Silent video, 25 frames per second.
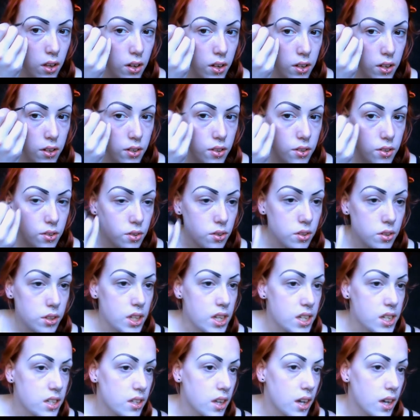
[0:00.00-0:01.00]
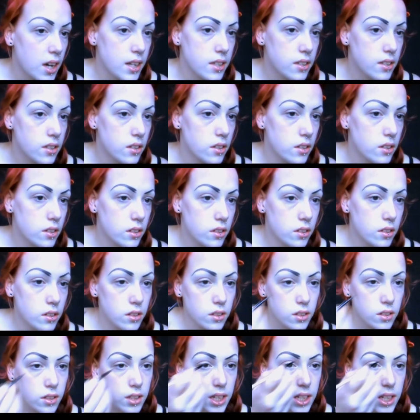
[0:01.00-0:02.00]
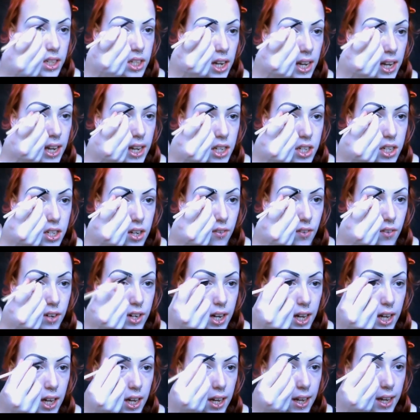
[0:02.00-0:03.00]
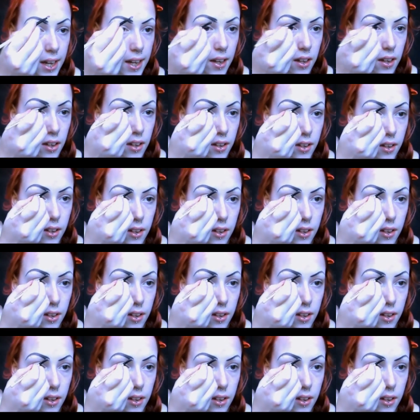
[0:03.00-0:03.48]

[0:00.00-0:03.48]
I just draw these guys on. They change every day.